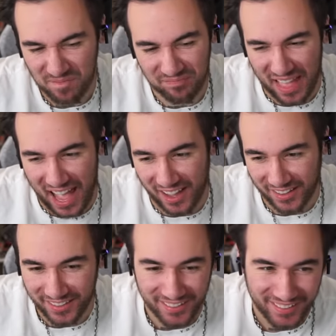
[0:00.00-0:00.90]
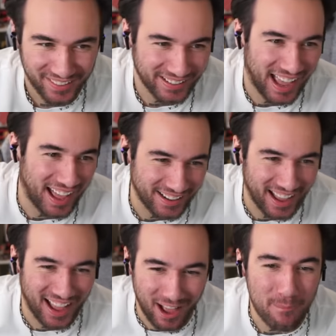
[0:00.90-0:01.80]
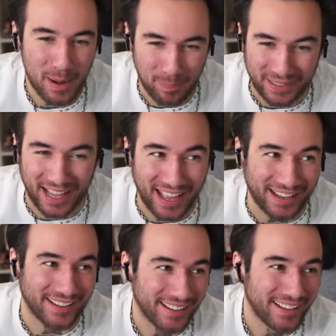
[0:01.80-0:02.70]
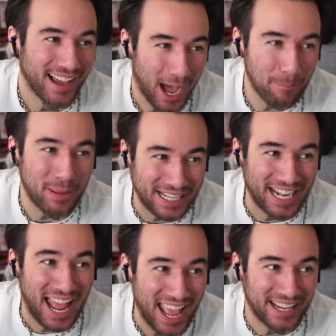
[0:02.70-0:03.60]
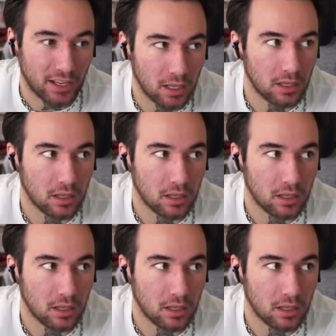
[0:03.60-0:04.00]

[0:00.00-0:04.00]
Nah. Nah, nah. I'm gonna pick A. I'm picking A.